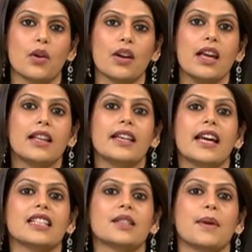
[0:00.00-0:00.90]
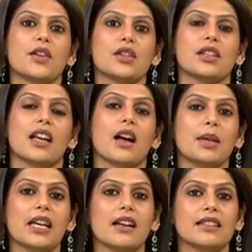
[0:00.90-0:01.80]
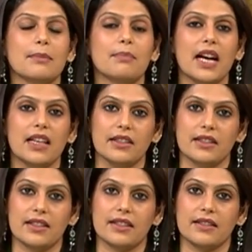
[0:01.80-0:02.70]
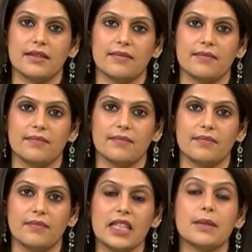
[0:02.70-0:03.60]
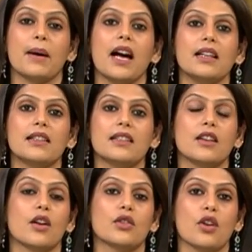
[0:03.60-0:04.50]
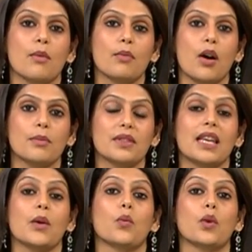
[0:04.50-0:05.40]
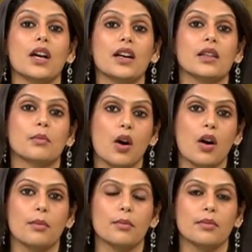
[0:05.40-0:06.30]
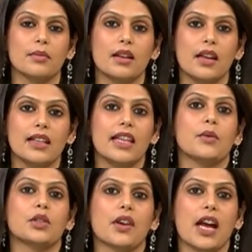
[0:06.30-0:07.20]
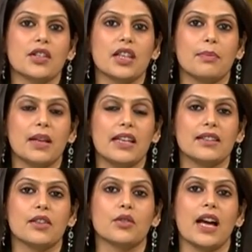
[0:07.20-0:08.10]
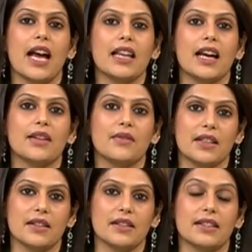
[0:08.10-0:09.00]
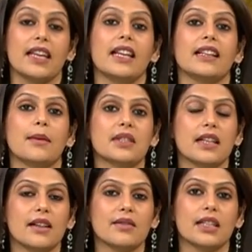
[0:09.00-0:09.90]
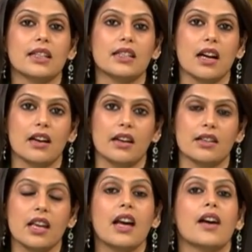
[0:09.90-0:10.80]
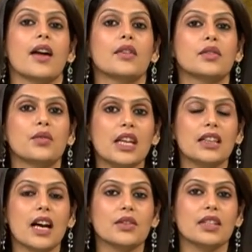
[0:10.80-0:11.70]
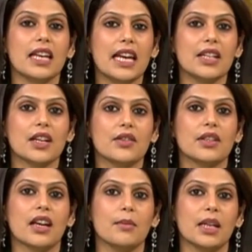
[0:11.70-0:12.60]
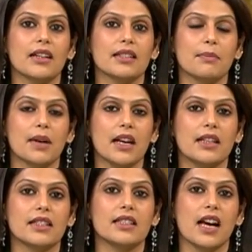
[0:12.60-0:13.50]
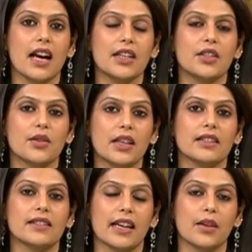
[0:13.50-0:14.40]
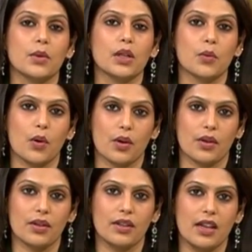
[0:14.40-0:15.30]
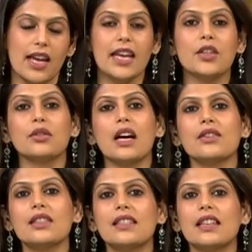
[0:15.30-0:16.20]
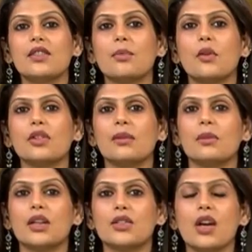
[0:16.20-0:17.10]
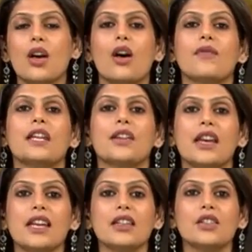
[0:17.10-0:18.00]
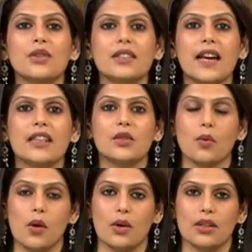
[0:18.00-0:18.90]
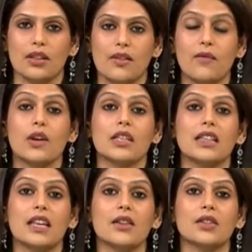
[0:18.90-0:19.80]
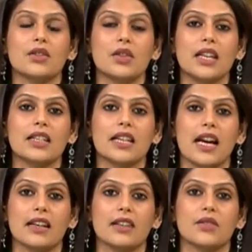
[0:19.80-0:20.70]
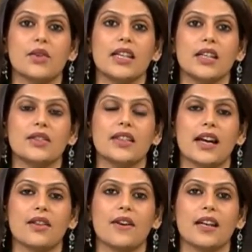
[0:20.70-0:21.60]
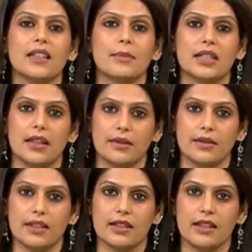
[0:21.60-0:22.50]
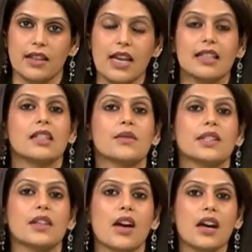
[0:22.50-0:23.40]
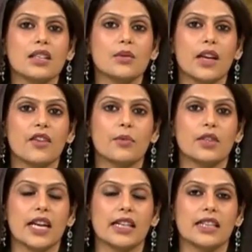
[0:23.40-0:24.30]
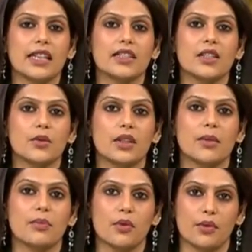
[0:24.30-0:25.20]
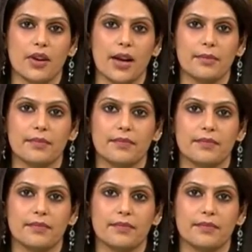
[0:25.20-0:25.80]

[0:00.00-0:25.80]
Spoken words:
War. They had special kamikaze pilots. These pilots did not drop bombs. They were the bomb. They would crash their planes into Allied vessels, killing themselves and the target. Around 3,800 kamikaze pilots died during the Second World War. In 2006, reports emerged of an Iranian suicide squad, 40,000 trained attackers ready to sacrifice themselves. This was Iran's way of protecting its nuclear program.